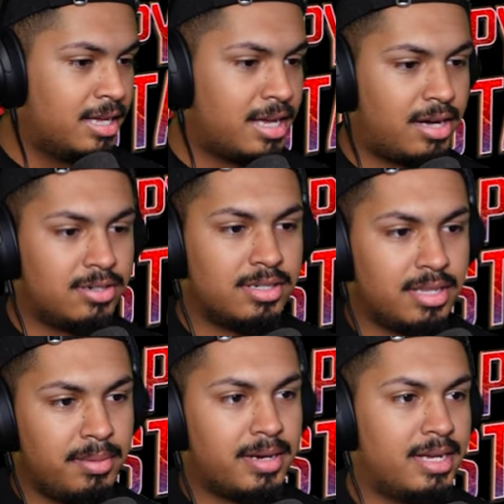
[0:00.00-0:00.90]
I don't know.
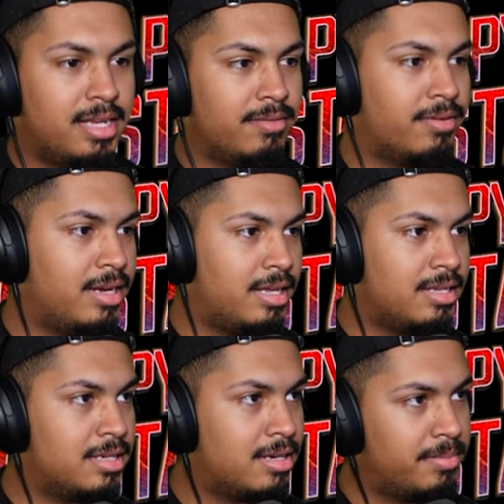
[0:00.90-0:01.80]
They probably getting freaky,
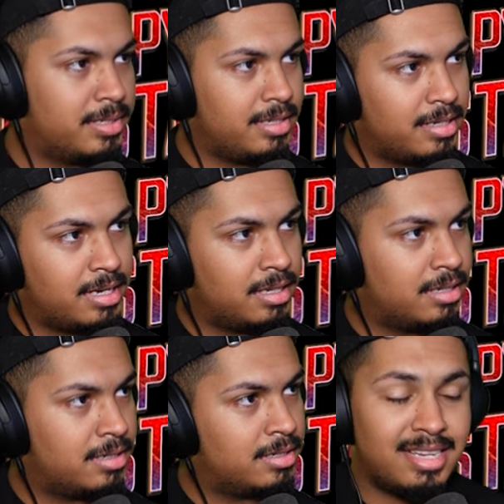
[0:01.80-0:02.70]
so I'm gonna leave that
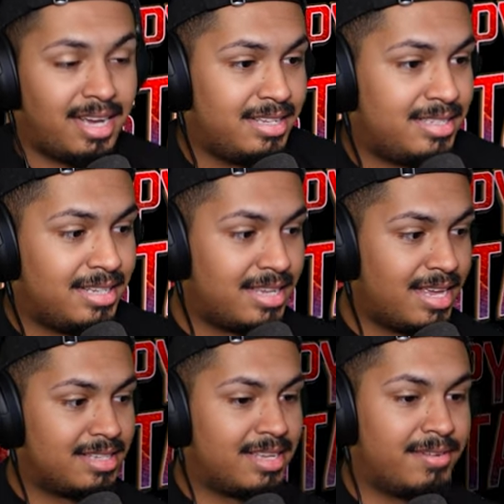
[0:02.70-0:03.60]
alone. I ain't seen
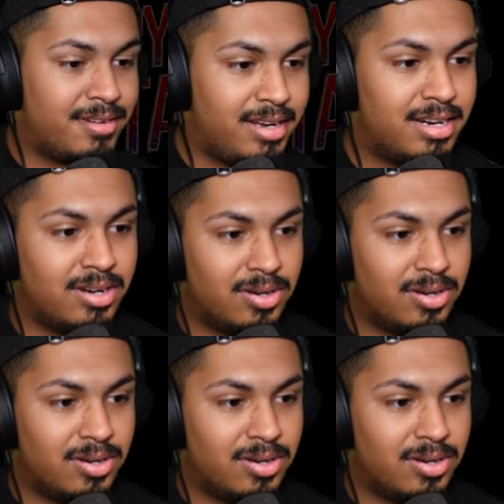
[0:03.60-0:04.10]
Tannis get freaky the